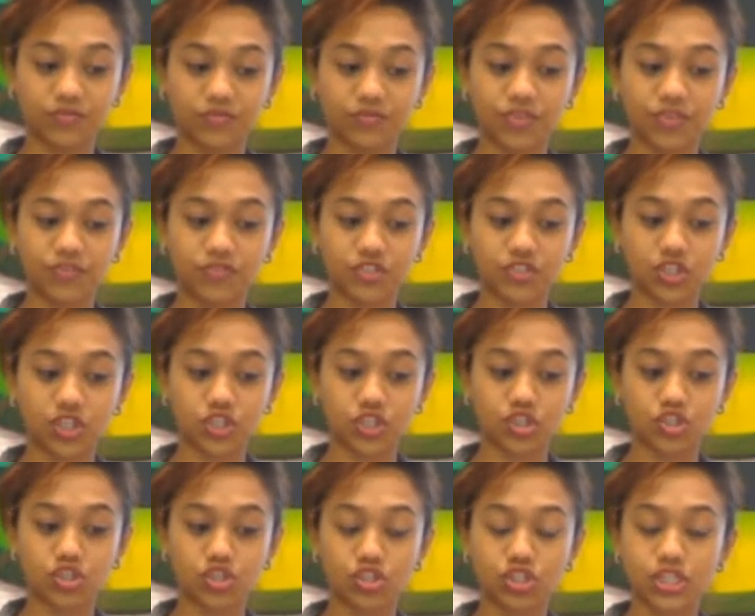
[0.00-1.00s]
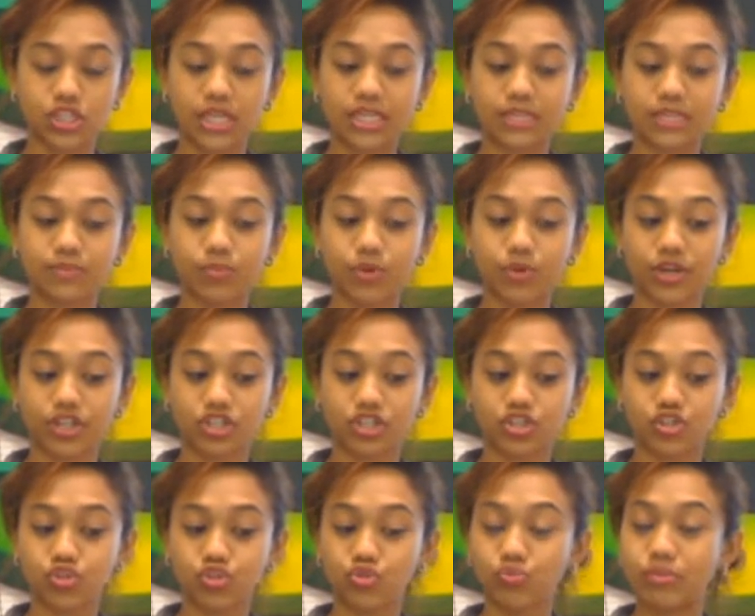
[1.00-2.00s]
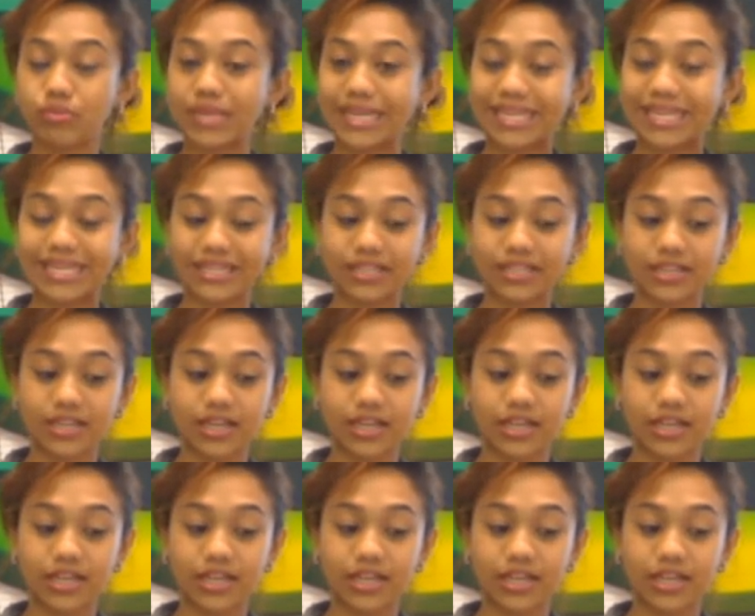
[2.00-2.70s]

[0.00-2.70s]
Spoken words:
56.2 million